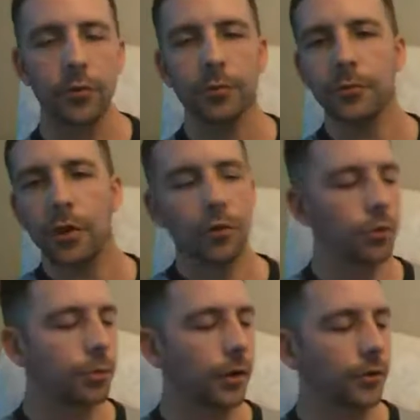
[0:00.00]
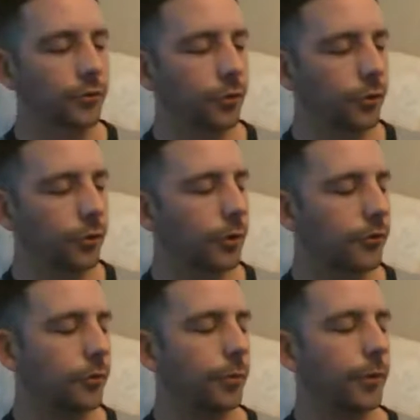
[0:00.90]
know who player's choice was from there.